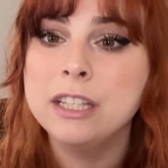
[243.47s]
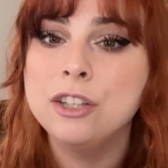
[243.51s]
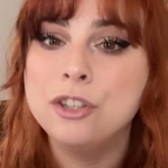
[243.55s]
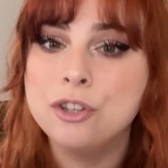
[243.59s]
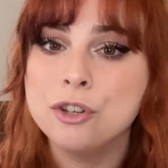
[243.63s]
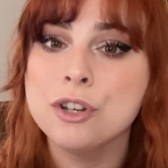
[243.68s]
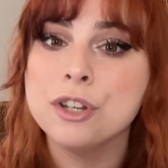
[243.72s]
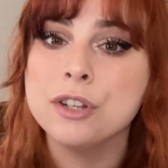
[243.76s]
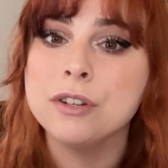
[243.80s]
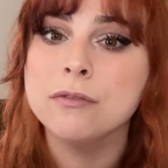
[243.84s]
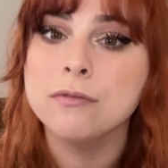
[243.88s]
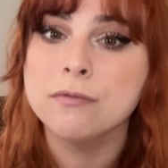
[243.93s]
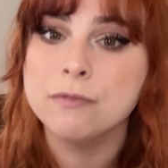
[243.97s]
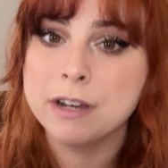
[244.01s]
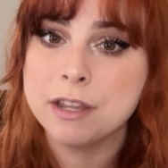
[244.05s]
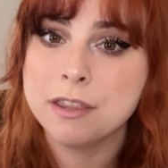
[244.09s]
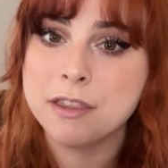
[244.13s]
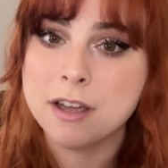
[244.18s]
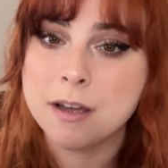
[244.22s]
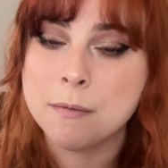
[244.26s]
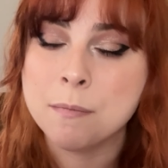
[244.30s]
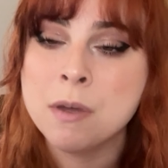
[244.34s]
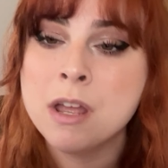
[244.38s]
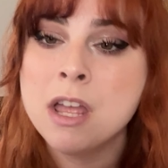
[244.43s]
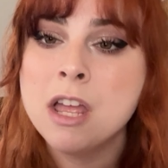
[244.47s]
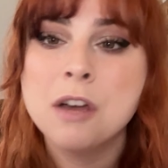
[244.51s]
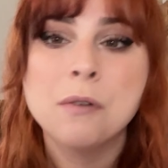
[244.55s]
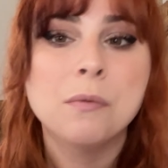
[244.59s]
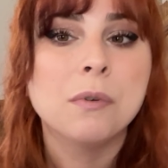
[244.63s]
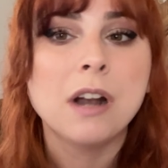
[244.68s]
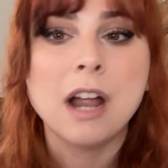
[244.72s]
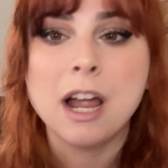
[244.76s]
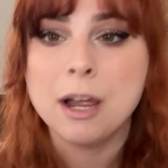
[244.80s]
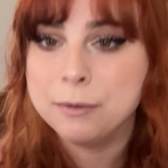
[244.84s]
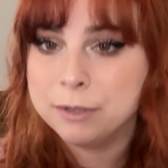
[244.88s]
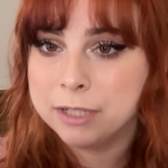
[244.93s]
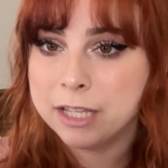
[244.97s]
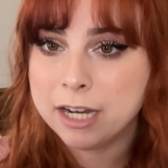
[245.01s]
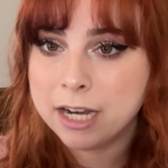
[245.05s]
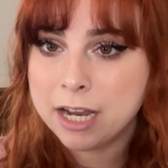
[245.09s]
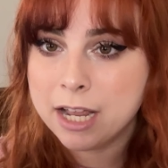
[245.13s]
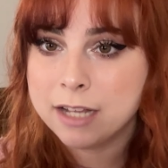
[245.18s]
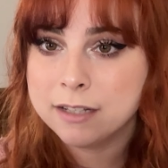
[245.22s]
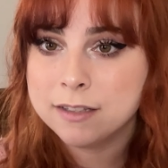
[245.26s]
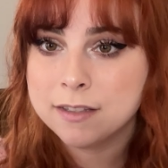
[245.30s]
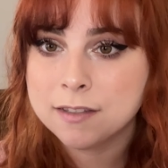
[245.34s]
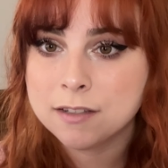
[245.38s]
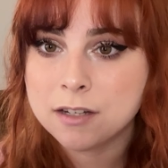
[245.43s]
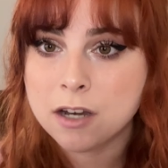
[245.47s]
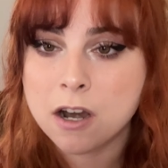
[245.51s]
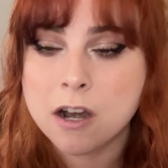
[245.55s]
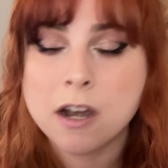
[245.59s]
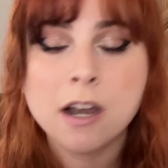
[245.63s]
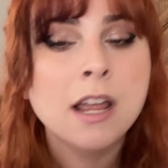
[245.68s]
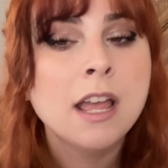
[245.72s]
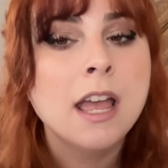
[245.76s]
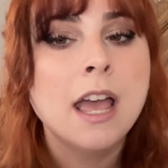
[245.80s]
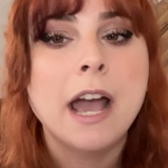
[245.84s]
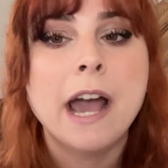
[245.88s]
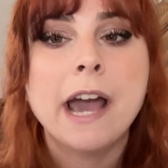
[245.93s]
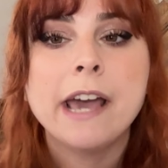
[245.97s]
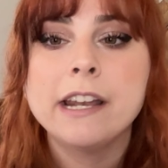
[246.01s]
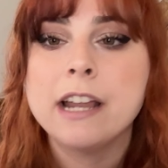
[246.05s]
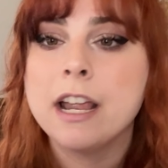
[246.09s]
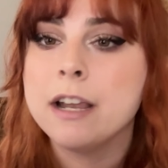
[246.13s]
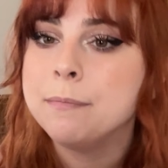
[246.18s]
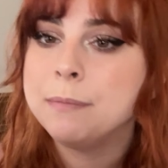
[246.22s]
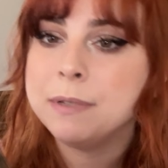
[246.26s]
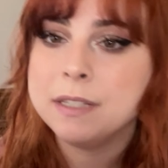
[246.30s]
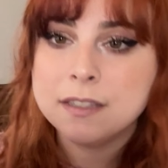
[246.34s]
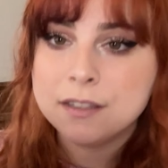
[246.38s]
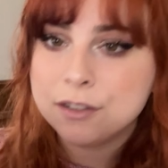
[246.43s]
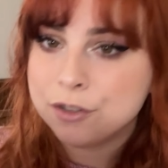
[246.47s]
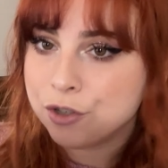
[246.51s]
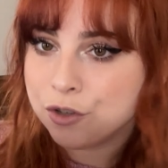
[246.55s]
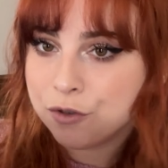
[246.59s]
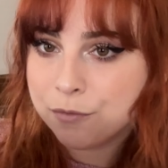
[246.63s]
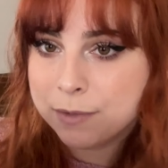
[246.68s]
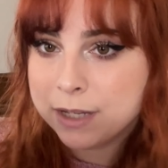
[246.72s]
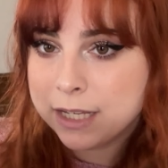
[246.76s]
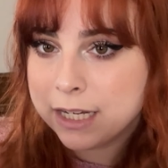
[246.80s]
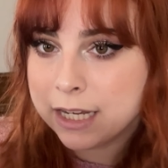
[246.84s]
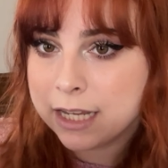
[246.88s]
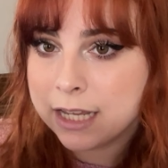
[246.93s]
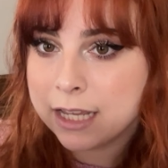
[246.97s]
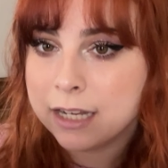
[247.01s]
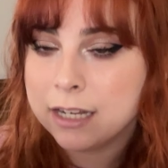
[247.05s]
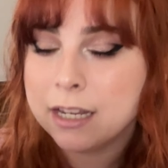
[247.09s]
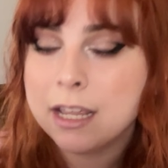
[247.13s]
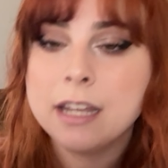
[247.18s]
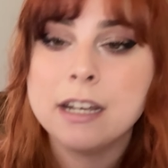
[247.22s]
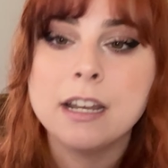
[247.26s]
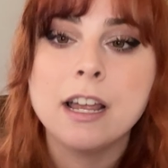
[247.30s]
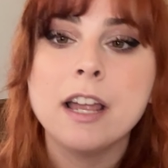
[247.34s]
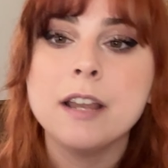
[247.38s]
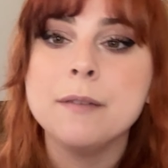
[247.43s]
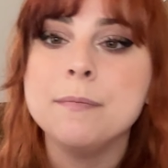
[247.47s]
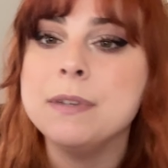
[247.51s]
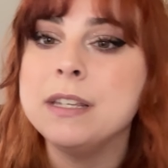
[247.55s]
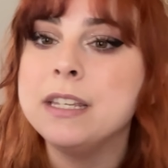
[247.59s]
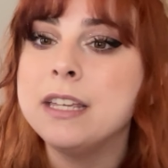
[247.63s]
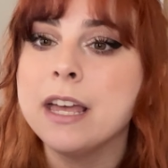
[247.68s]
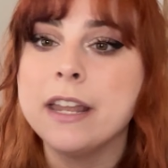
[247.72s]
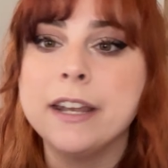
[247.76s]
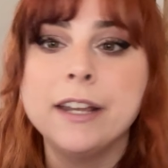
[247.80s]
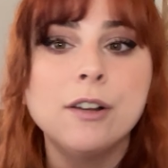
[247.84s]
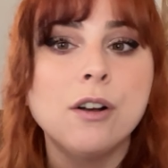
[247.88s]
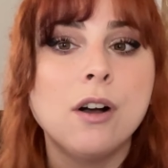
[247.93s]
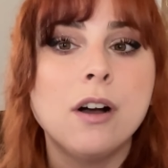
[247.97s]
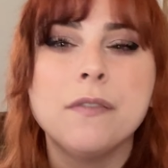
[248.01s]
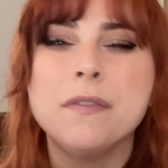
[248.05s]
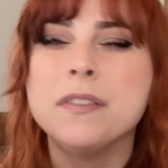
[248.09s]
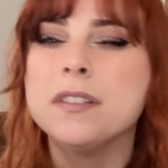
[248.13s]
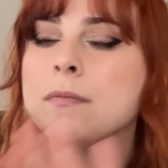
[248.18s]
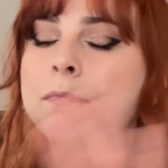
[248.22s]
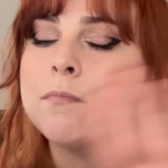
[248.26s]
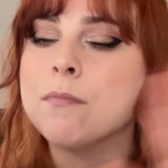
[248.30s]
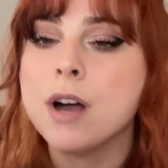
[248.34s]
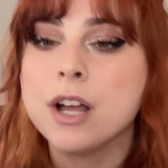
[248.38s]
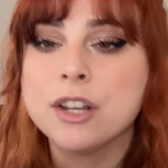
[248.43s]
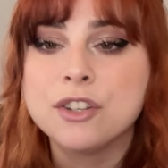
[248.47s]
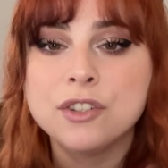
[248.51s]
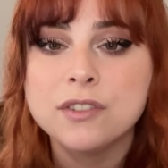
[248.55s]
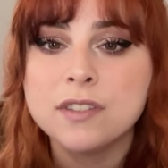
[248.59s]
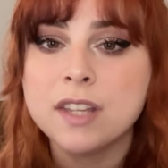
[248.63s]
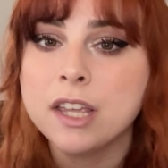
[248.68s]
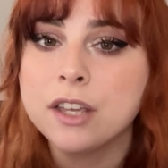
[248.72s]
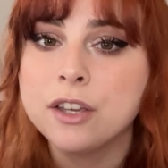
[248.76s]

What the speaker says: good rhythm where I would get a head start and I'd be zooming in and I'd be getting off as much as I